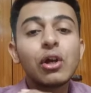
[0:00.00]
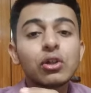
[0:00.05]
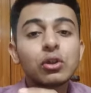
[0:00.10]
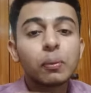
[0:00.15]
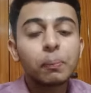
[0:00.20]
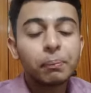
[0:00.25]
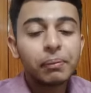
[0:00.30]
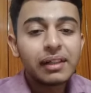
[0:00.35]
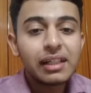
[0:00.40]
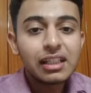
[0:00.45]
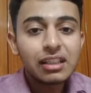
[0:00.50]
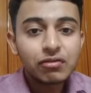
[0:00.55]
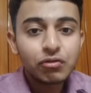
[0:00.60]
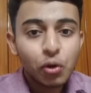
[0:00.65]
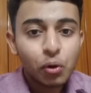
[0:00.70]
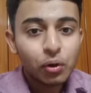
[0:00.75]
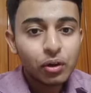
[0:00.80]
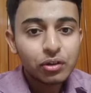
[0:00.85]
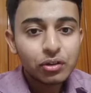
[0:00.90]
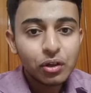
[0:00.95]
So please
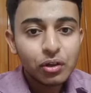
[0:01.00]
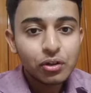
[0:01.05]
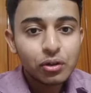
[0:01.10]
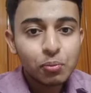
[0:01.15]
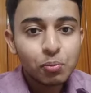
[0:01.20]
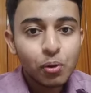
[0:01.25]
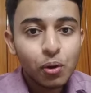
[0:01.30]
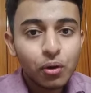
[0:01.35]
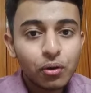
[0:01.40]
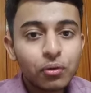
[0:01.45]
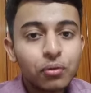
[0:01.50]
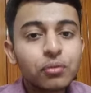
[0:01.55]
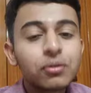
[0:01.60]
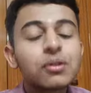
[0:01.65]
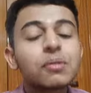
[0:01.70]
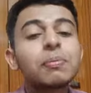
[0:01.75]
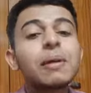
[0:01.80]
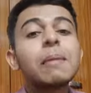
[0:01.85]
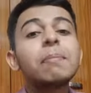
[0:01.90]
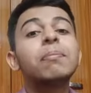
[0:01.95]
focus on tomorrow's
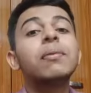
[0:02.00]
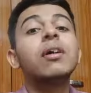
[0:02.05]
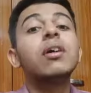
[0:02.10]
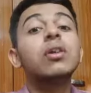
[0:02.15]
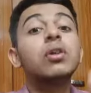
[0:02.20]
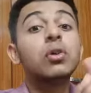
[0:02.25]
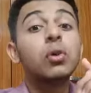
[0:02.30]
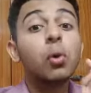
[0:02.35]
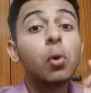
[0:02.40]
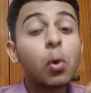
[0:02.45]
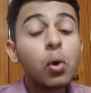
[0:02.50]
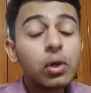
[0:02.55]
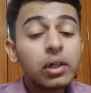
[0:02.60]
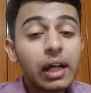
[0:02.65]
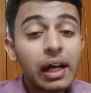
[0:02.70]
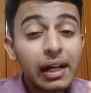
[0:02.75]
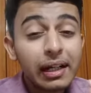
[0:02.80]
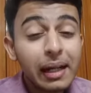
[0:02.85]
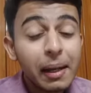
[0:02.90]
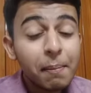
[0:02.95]
paper. Don't
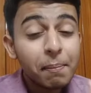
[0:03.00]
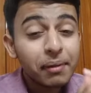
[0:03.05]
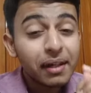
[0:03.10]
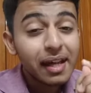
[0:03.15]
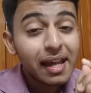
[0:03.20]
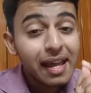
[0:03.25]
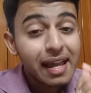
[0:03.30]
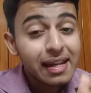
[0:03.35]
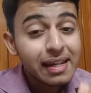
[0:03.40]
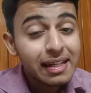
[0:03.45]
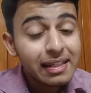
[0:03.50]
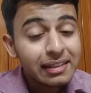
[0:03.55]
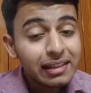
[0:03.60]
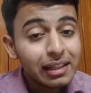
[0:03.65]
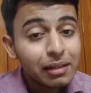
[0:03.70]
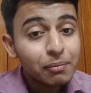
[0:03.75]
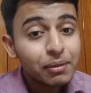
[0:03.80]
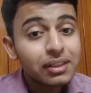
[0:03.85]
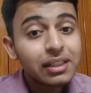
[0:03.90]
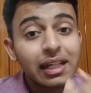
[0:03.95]
attempt any
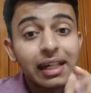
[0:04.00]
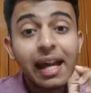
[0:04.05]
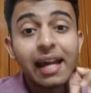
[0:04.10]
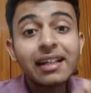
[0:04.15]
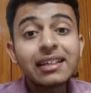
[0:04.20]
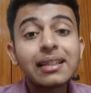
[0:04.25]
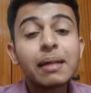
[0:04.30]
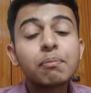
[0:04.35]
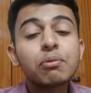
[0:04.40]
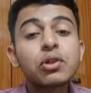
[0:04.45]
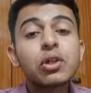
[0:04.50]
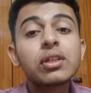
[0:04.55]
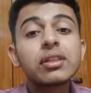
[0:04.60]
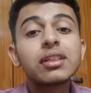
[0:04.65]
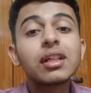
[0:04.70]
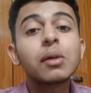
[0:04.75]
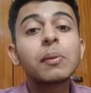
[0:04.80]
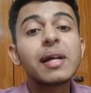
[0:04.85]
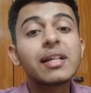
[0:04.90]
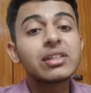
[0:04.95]
silly mistake.
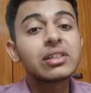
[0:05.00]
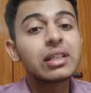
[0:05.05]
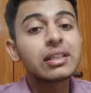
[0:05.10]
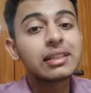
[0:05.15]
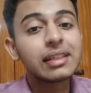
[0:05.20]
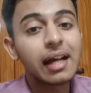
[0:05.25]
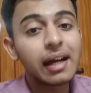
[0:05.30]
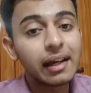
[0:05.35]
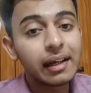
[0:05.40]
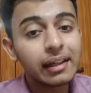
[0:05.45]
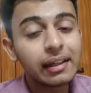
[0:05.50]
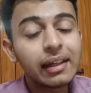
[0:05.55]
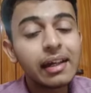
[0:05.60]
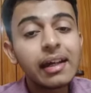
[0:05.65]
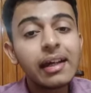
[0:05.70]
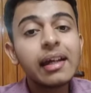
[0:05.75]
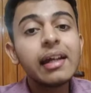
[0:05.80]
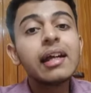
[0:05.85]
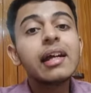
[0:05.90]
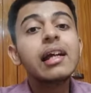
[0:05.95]
Exceptions se questions aayenge.
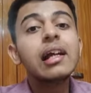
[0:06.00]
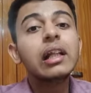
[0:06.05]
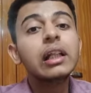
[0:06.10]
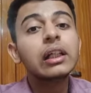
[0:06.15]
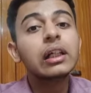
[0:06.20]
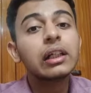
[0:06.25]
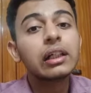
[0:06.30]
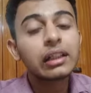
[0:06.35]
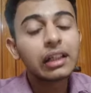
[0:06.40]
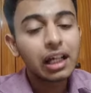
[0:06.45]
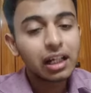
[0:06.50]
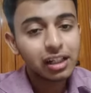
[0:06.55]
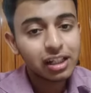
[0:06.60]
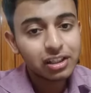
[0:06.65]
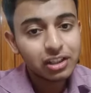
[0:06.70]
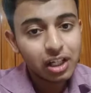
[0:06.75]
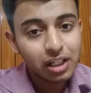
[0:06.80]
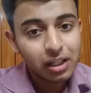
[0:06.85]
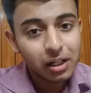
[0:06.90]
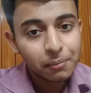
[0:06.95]
Learn karke
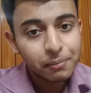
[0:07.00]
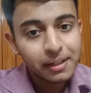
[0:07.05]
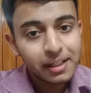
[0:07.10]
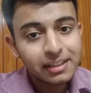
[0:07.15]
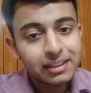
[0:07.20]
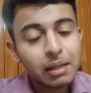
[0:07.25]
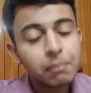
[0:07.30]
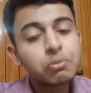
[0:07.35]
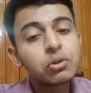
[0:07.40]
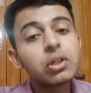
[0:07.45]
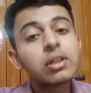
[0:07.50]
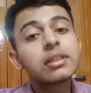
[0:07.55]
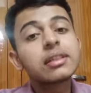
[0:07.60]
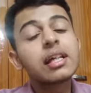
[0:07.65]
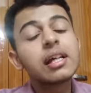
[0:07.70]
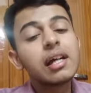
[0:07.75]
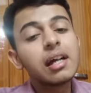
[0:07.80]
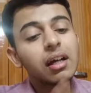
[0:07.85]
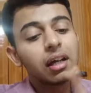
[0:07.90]
jana bhi exceptions.